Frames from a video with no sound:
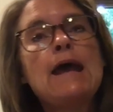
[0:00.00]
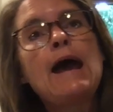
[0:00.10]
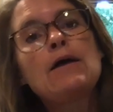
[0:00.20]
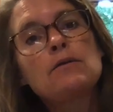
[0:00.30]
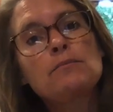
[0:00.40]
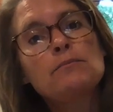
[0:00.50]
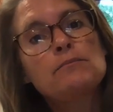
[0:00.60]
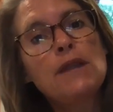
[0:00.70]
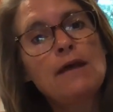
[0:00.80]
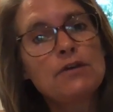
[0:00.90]
how to
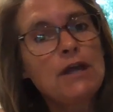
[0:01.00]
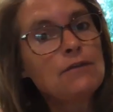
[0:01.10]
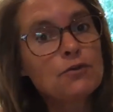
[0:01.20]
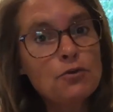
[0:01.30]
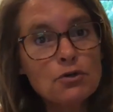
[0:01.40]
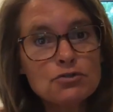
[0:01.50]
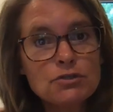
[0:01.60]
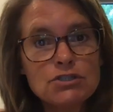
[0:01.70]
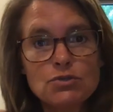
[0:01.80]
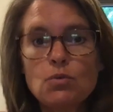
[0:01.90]
navigate the grocery
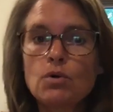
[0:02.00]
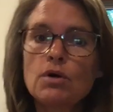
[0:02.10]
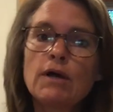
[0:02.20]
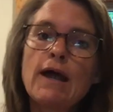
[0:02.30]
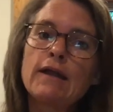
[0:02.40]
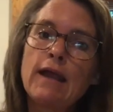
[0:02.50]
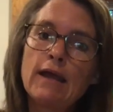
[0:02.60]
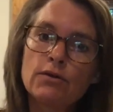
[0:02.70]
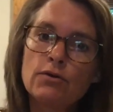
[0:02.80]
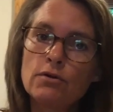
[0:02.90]
store, how to
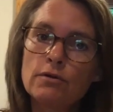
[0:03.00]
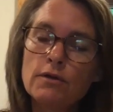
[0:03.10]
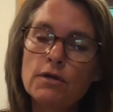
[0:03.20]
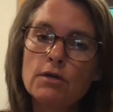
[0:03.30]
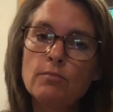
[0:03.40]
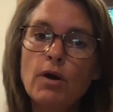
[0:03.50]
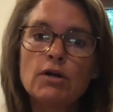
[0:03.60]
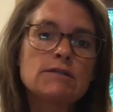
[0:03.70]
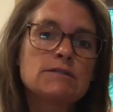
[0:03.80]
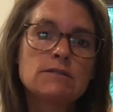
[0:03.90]
handle
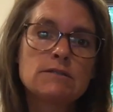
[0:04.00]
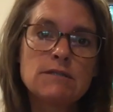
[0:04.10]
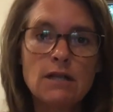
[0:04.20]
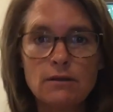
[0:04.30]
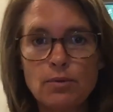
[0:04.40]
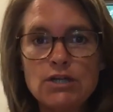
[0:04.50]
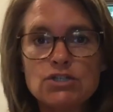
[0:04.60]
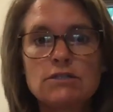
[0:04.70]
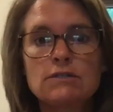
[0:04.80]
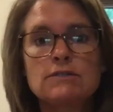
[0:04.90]
parties and
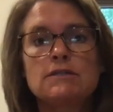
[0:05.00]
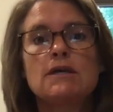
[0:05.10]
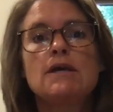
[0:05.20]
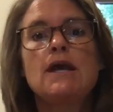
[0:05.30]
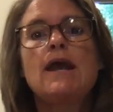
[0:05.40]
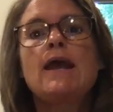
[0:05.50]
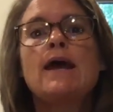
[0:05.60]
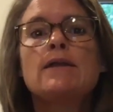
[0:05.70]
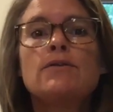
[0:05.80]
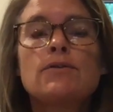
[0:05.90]
celebrations, and